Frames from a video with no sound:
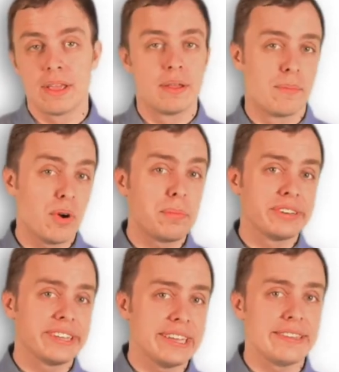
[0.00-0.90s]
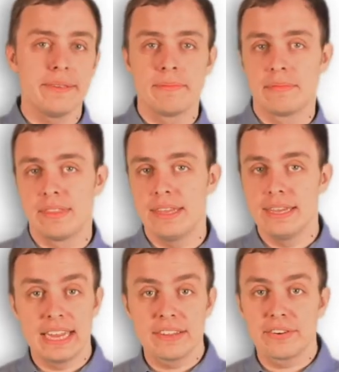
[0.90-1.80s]
More precisely,
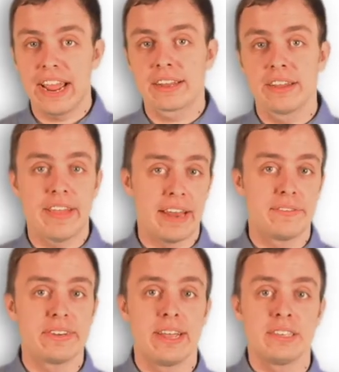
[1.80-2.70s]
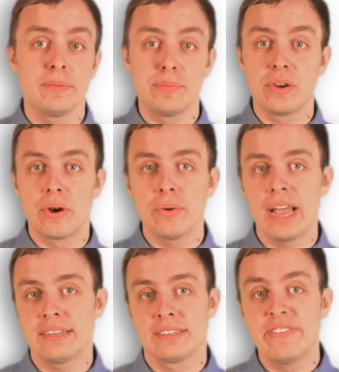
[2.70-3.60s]
the Interactive Advertising Bureau
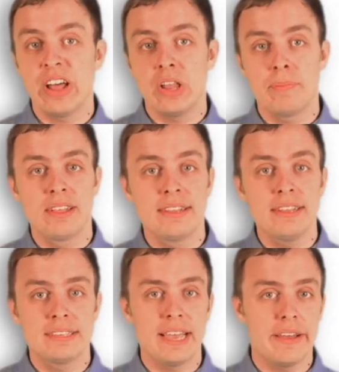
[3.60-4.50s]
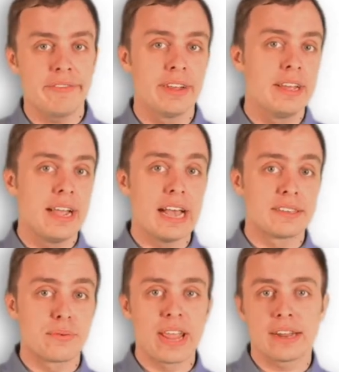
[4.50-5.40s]
has developed the TCF as
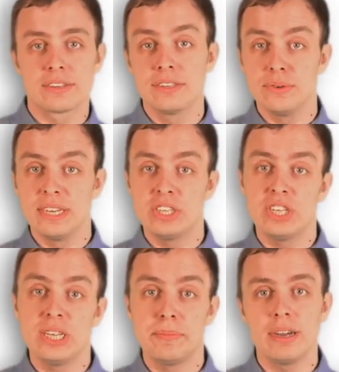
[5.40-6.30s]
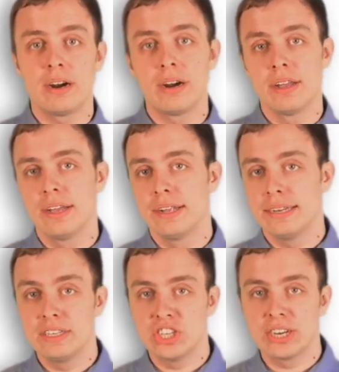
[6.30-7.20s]
a reaction to the GDPR,
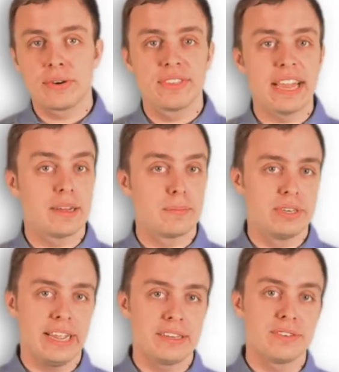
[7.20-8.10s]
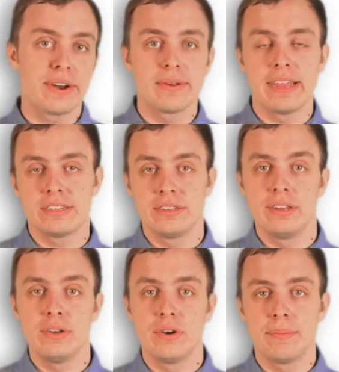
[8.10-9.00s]
the General Data Protection Regulation
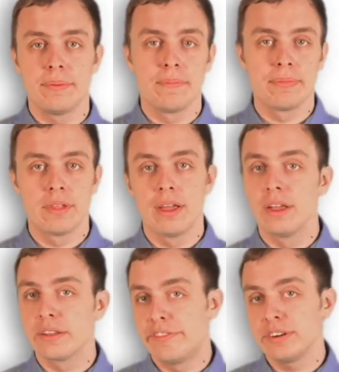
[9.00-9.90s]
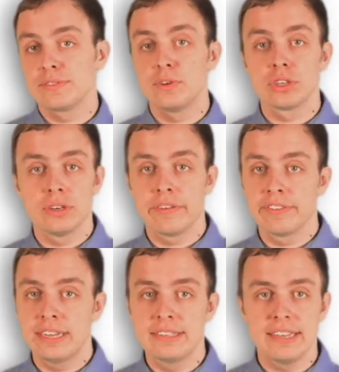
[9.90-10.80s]
in Europe. The first version
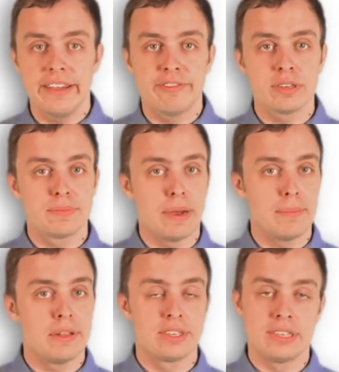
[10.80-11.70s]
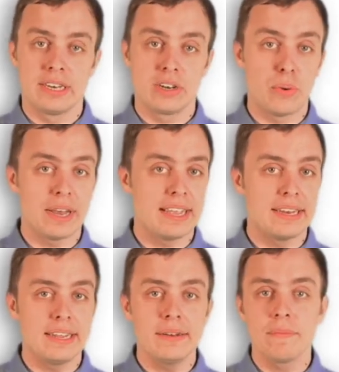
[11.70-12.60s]
of TCF was published in
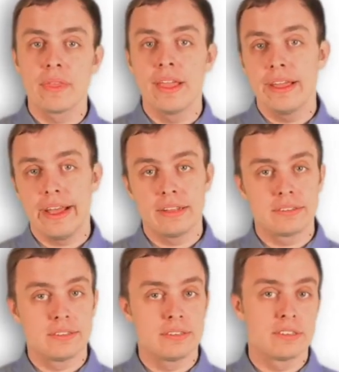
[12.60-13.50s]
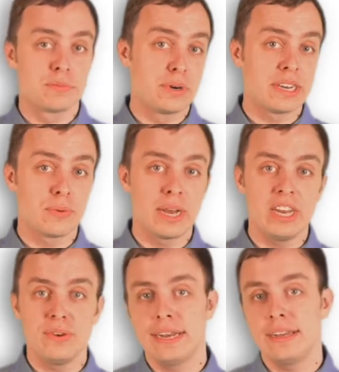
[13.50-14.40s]
2018, and since spring
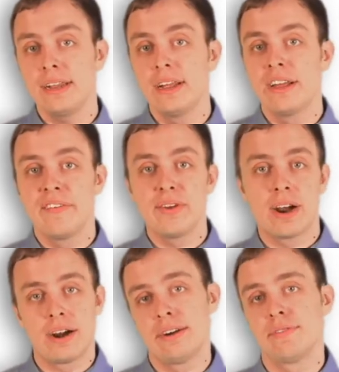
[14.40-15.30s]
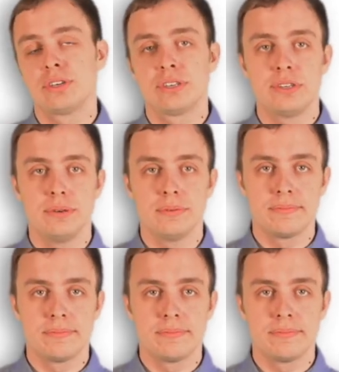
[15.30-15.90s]
2020, we are at version 2.